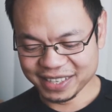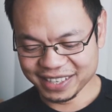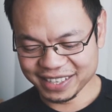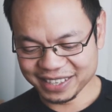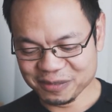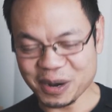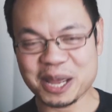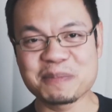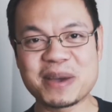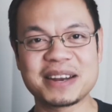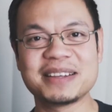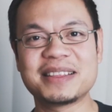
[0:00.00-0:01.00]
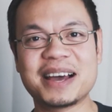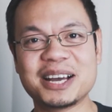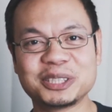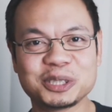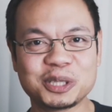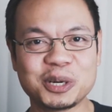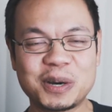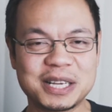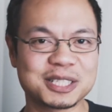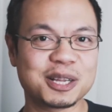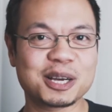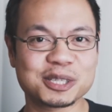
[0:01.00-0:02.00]
He recommended that I should go
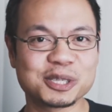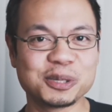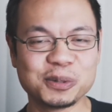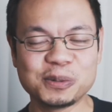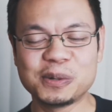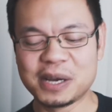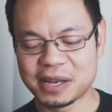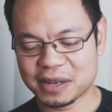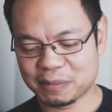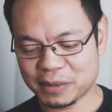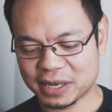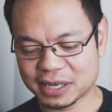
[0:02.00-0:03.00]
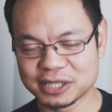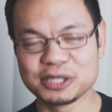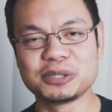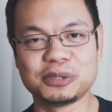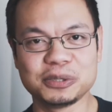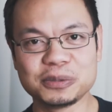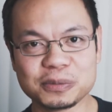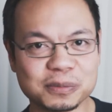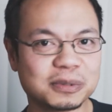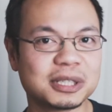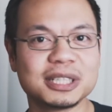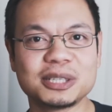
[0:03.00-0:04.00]
S-Log 2 because you could do
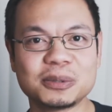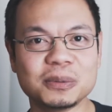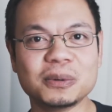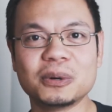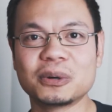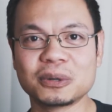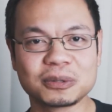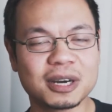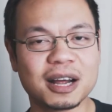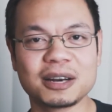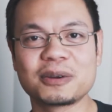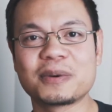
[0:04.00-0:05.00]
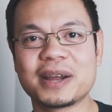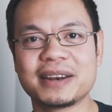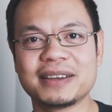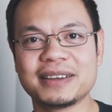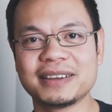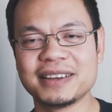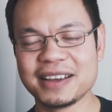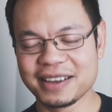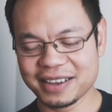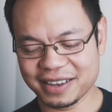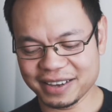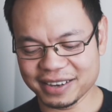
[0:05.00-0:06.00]
really cool color grading,
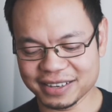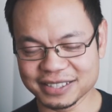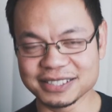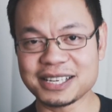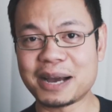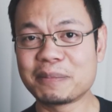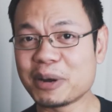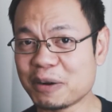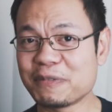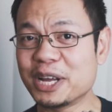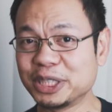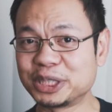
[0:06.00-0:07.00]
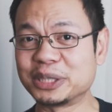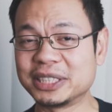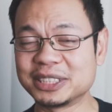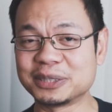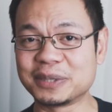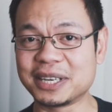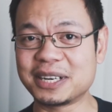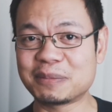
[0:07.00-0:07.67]
and I'm gonna venture into it.